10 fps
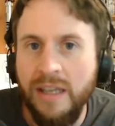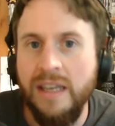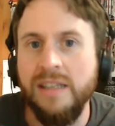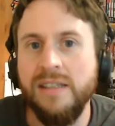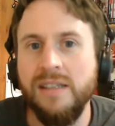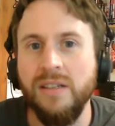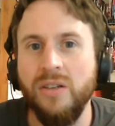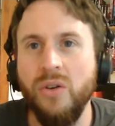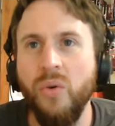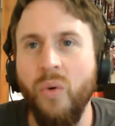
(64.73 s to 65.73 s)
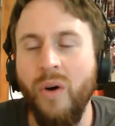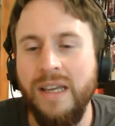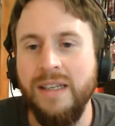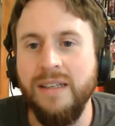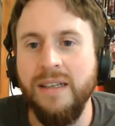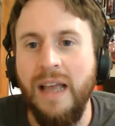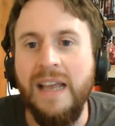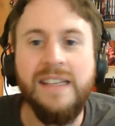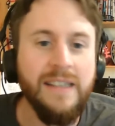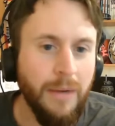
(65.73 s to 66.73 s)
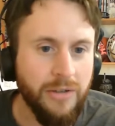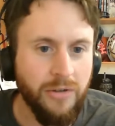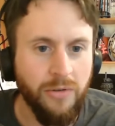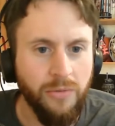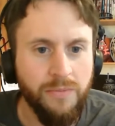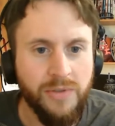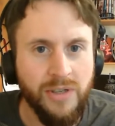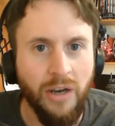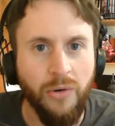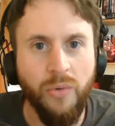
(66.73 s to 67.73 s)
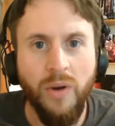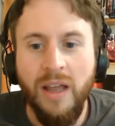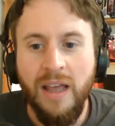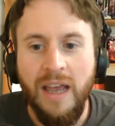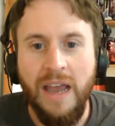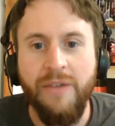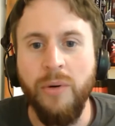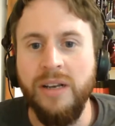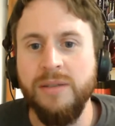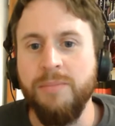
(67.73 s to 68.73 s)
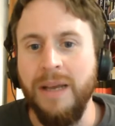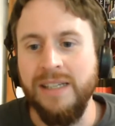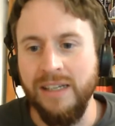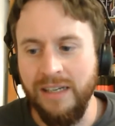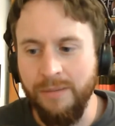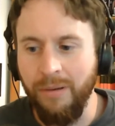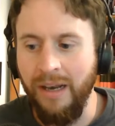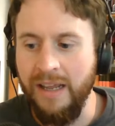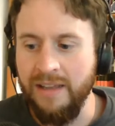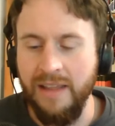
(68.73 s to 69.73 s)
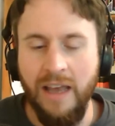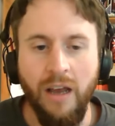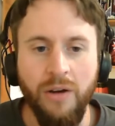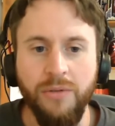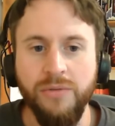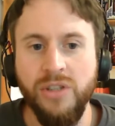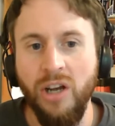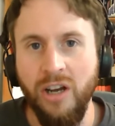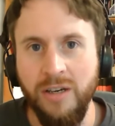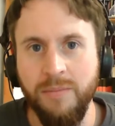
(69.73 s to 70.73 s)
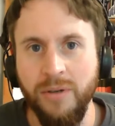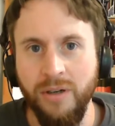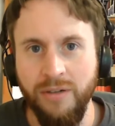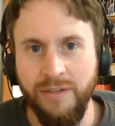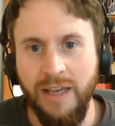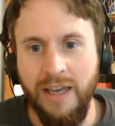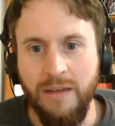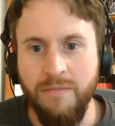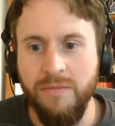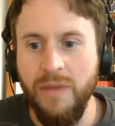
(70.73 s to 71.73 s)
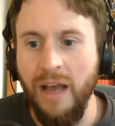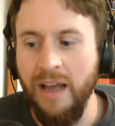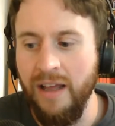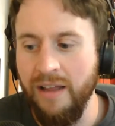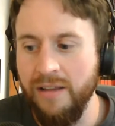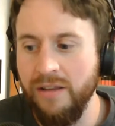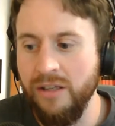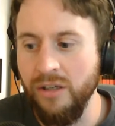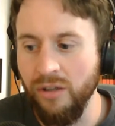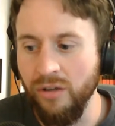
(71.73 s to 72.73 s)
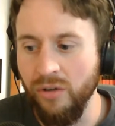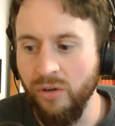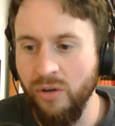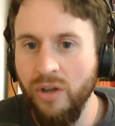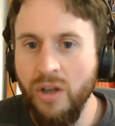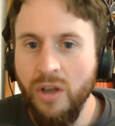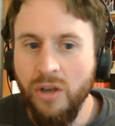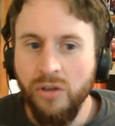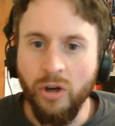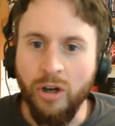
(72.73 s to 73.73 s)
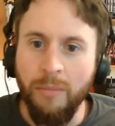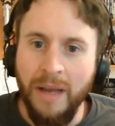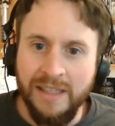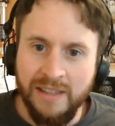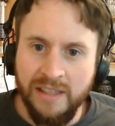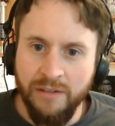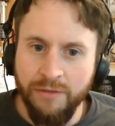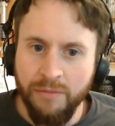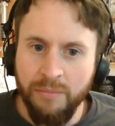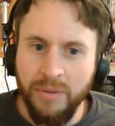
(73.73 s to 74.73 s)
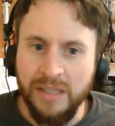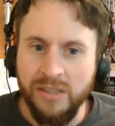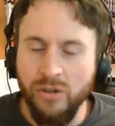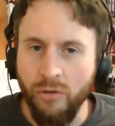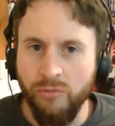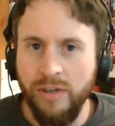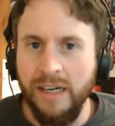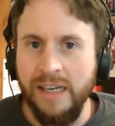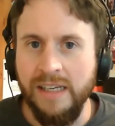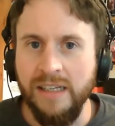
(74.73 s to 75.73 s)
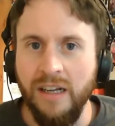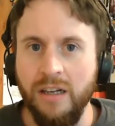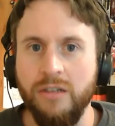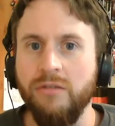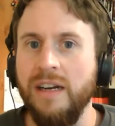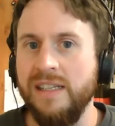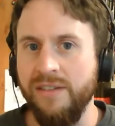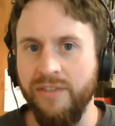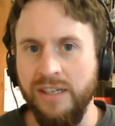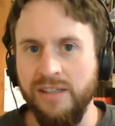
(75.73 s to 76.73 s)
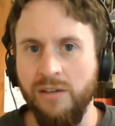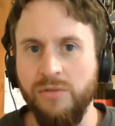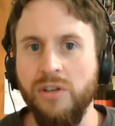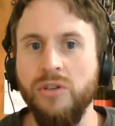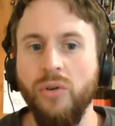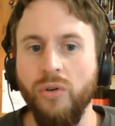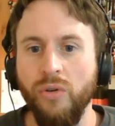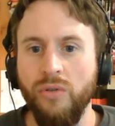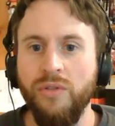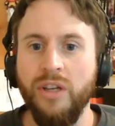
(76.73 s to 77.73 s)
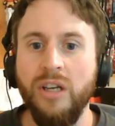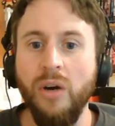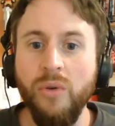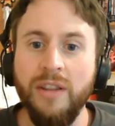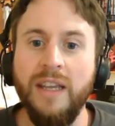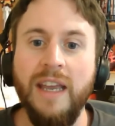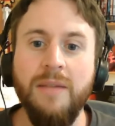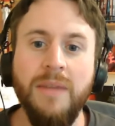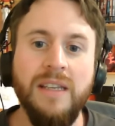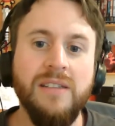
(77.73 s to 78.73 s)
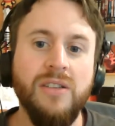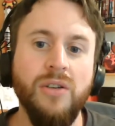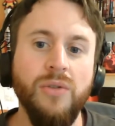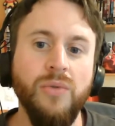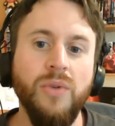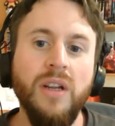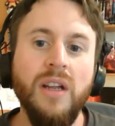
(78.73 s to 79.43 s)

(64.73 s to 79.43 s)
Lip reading: it's quite asymmetrical. So everyone is basically playing their own type of game. You're competitive, but it's not really aggressively so. So the goal of the game is to